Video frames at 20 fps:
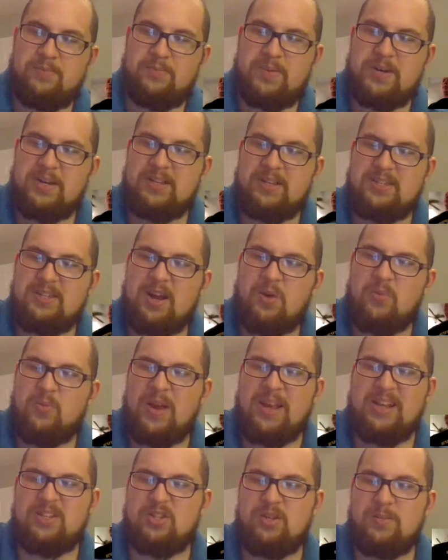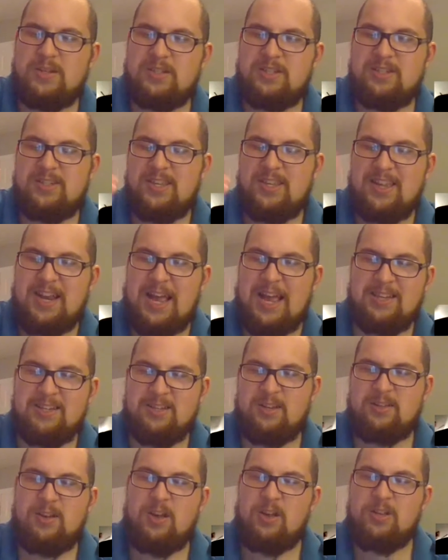but it's not right so much to say that it has an
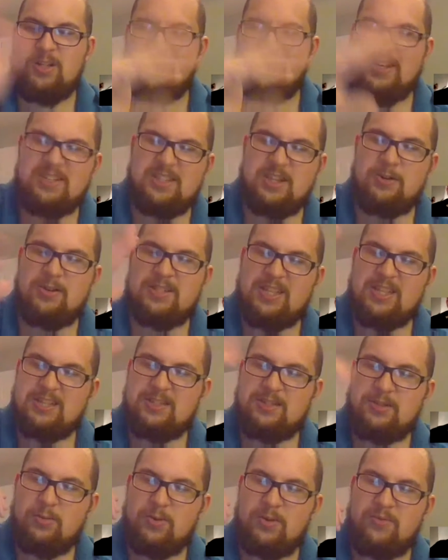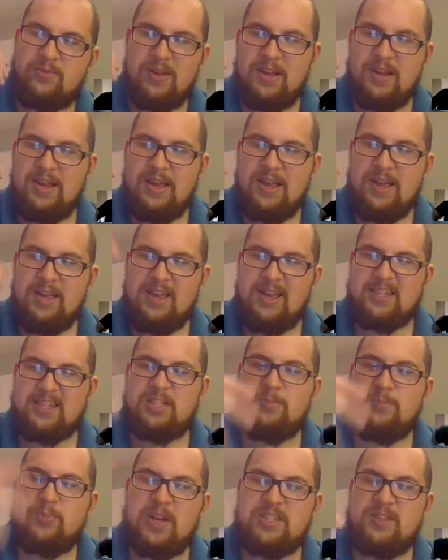ontology, because there is this sort of
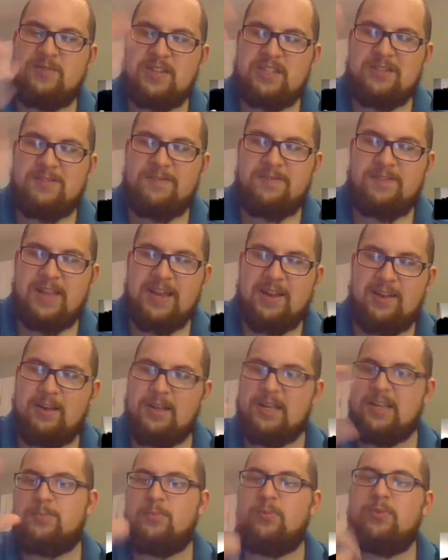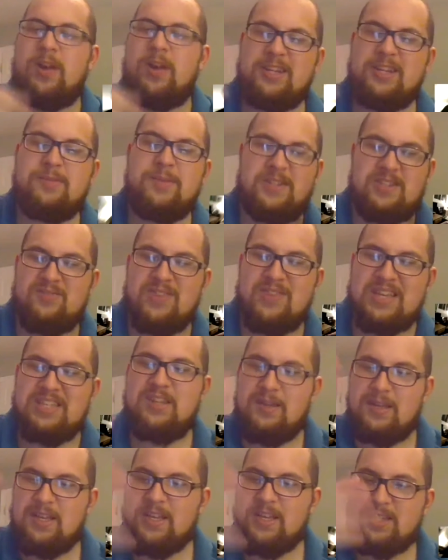expressivist flair,
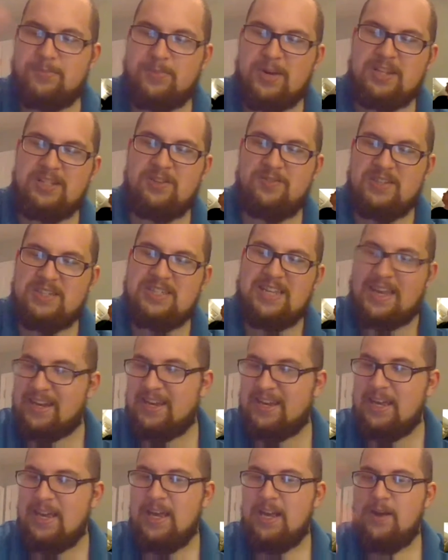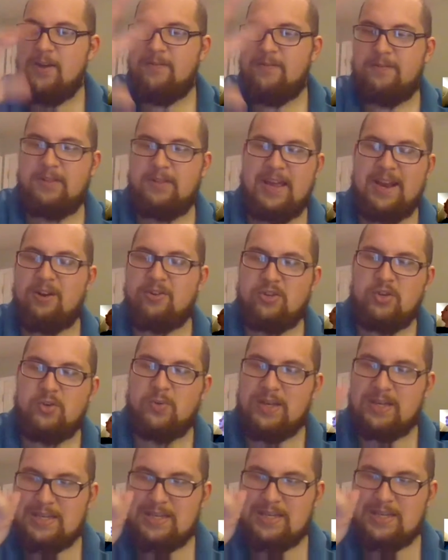expressivistic flair to it.